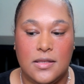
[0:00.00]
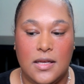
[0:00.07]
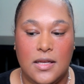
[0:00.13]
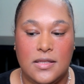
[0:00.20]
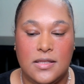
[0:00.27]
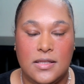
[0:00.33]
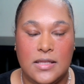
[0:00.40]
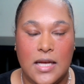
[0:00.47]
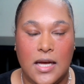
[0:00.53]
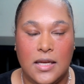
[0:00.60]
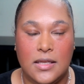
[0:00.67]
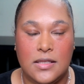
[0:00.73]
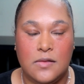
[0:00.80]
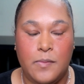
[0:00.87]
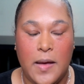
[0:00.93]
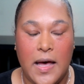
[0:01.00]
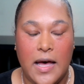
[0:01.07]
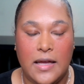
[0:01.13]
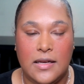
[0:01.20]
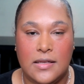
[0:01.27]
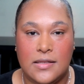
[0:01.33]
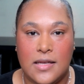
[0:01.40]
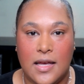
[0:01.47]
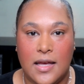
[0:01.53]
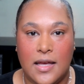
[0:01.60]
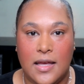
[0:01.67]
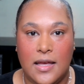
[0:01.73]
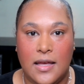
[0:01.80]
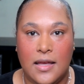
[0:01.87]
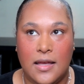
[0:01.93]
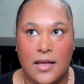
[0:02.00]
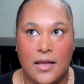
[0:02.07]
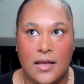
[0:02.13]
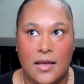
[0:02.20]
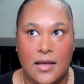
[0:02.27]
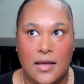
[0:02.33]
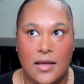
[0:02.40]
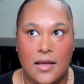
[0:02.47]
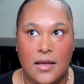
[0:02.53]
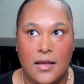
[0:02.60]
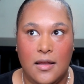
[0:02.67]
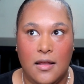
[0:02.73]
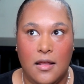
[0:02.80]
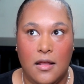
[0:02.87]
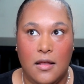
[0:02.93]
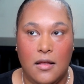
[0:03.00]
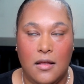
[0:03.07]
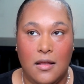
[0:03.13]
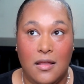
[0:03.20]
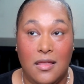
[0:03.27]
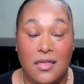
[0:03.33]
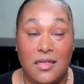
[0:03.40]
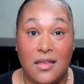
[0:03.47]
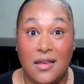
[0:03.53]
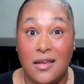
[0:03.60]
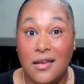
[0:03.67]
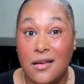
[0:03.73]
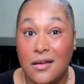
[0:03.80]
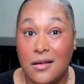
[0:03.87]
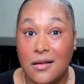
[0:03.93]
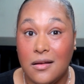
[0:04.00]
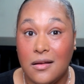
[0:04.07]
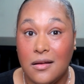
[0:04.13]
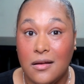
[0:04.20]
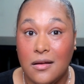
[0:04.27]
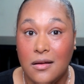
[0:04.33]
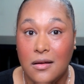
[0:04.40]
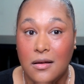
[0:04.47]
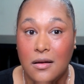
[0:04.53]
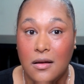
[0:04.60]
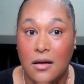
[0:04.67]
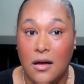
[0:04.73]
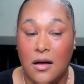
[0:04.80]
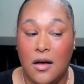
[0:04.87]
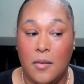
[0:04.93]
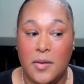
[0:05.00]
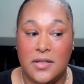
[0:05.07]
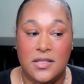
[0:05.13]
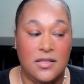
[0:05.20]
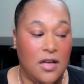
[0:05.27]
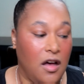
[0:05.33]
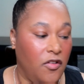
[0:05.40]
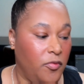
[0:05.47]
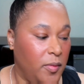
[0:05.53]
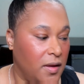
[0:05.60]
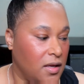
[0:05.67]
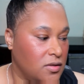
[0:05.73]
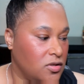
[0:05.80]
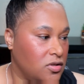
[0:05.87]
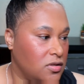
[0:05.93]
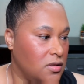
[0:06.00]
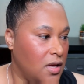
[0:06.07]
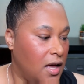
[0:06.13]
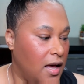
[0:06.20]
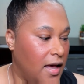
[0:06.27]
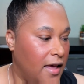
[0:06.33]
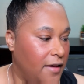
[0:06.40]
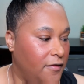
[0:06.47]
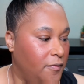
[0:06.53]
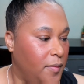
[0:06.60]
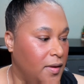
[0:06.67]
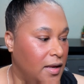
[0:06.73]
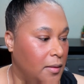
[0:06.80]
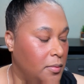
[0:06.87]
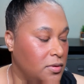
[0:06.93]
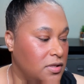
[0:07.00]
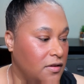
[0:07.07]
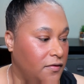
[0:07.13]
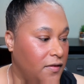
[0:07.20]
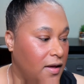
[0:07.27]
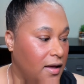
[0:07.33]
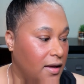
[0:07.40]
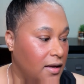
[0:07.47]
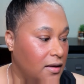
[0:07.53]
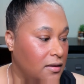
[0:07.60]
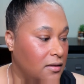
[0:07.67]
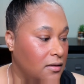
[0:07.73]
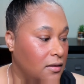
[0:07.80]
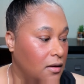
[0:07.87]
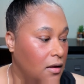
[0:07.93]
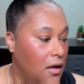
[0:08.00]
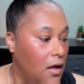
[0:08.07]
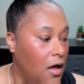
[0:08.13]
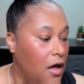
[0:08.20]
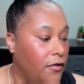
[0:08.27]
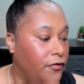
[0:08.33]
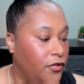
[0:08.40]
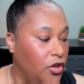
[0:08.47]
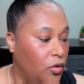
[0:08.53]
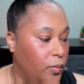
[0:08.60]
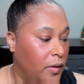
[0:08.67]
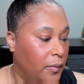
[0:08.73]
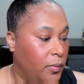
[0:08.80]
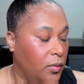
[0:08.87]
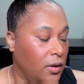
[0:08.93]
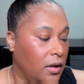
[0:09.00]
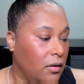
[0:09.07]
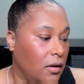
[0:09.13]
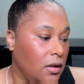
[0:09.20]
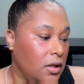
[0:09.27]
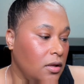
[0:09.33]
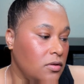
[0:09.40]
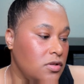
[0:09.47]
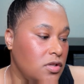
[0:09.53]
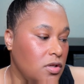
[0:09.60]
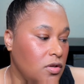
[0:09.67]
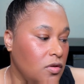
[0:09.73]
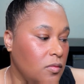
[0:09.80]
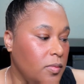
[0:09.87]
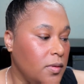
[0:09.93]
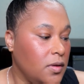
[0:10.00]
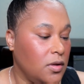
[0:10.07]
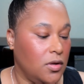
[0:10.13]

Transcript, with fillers: it's not as bad as I think. It's tough because I've been able to find a few people here on YouTube